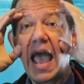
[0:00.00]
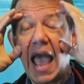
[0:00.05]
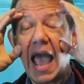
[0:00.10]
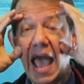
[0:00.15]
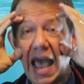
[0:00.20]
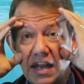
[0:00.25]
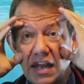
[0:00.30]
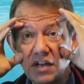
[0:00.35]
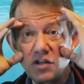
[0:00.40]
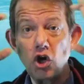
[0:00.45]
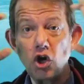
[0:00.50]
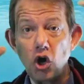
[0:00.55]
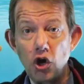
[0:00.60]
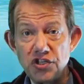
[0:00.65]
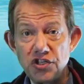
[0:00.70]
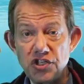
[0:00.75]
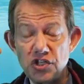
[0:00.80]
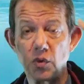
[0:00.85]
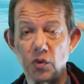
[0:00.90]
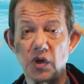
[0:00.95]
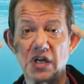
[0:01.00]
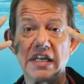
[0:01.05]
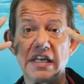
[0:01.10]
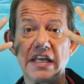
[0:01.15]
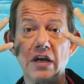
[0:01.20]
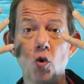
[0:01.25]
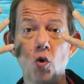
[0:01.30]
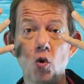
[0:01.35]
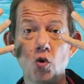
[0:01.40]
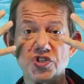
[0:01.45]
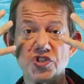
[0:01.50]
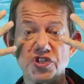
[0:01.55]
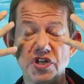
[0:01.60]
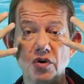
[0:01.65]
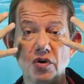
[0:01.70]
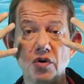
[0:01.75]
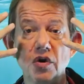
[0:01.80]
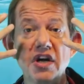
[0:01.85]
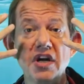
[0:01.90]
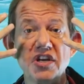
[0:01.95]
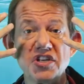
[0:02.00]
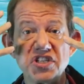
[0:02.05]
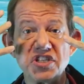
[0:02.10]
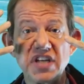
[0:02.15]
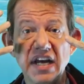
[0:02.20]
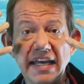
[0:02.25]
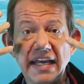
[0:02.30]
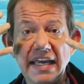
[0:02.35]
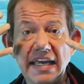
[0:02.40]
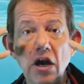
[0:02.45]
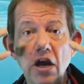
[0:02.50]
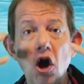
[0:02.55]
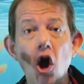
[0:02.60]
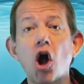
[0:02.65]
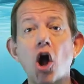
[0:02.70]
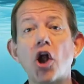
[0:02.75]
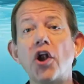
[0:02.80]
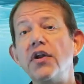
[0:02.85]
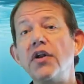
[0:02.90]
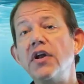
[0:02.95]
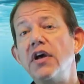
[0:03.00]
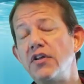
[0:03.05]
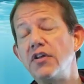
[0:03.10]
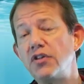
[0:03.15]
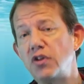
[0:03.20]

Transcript: and consequently also sucking on